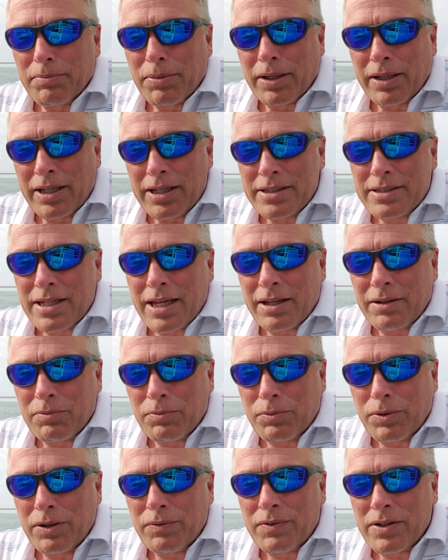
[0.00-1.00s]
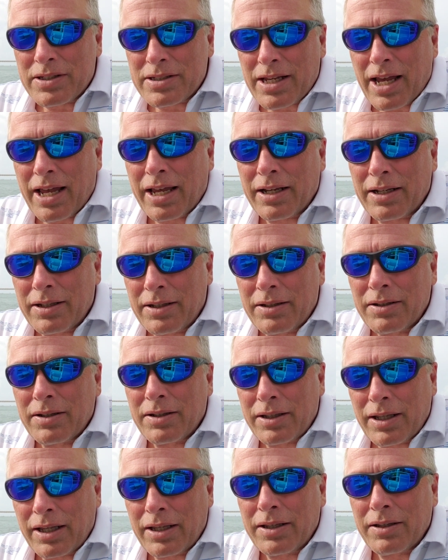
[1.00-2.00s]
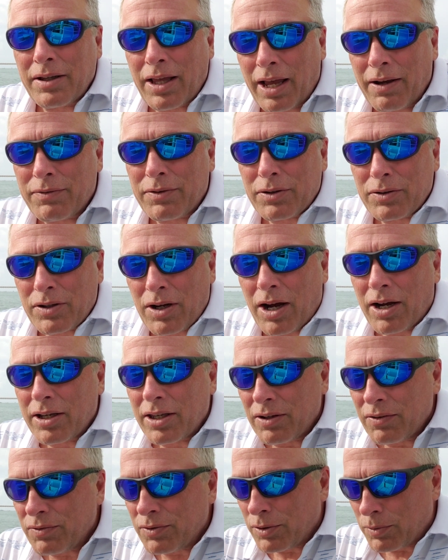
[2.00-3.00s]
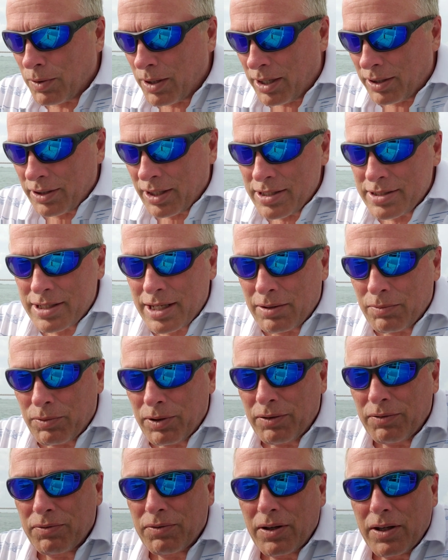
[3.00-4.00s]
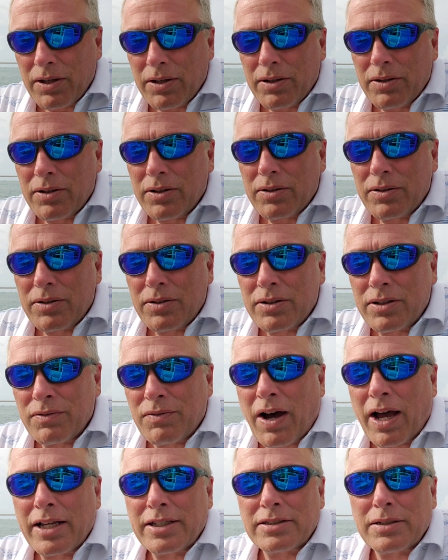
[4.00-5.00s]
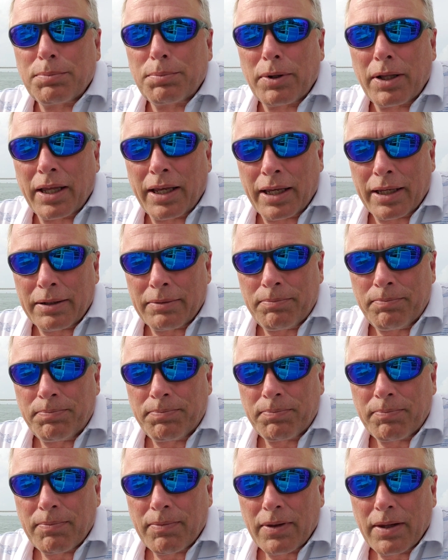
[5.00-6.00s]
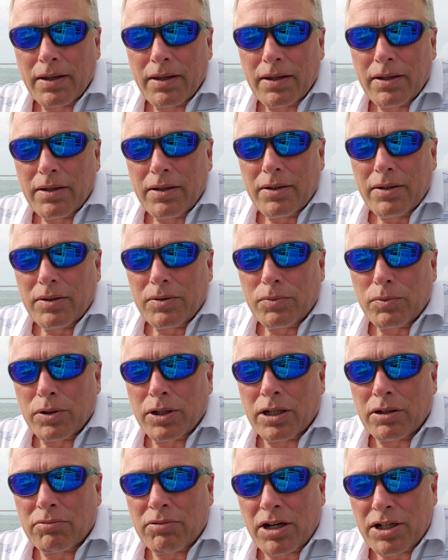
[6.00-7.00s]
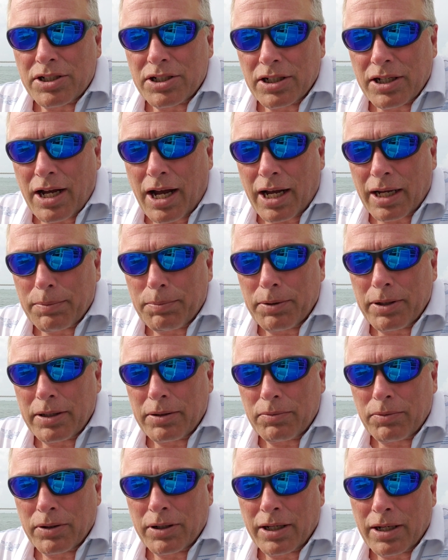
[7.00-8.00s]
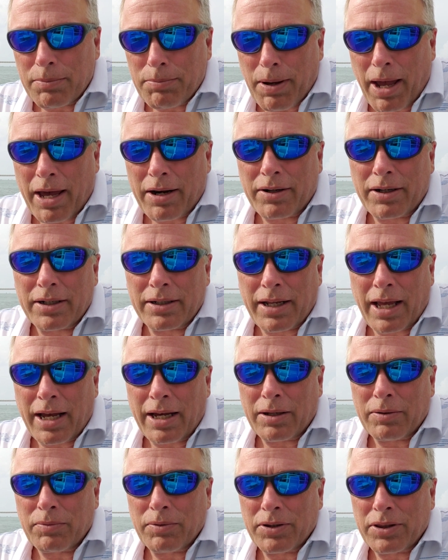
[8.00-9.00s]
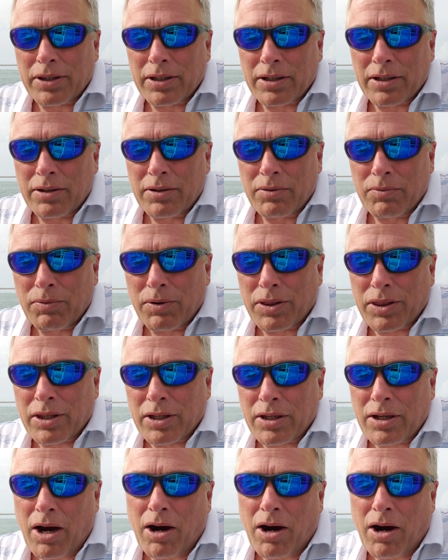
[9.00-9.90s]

But he said, We've decided, that after talking for a while, they said, We've devised a plan. We're going to rush the cockpit. We're going to batter it down with the with the